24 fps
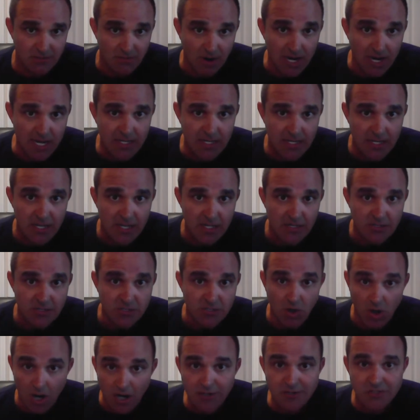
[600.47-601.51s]
right,
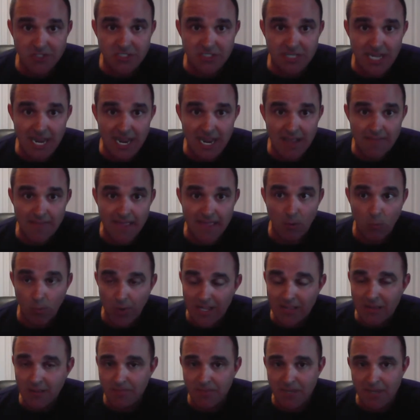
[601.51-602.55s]
to understand that
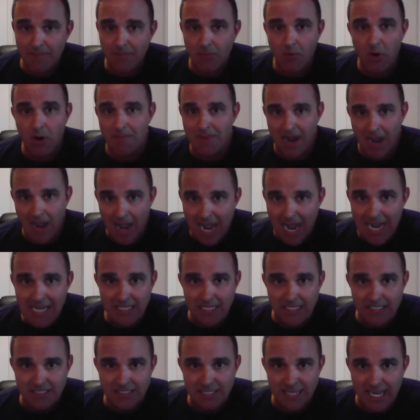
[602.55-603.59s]
we the people are
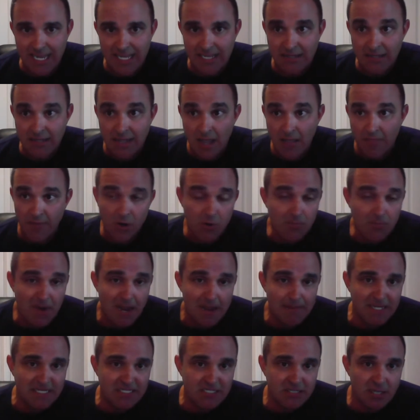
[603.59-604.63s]
behind this. And there
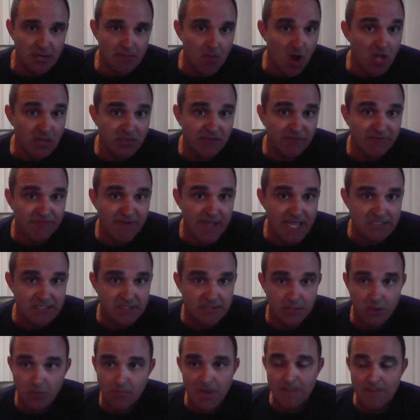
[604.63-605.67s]
may be some on the
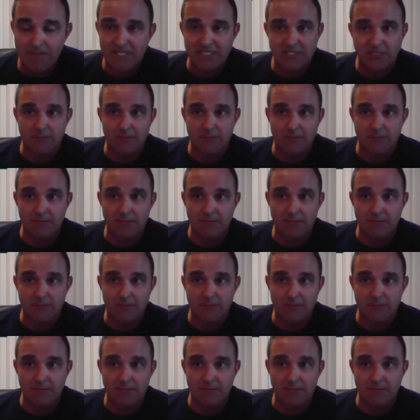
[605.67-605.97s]
fence. There may be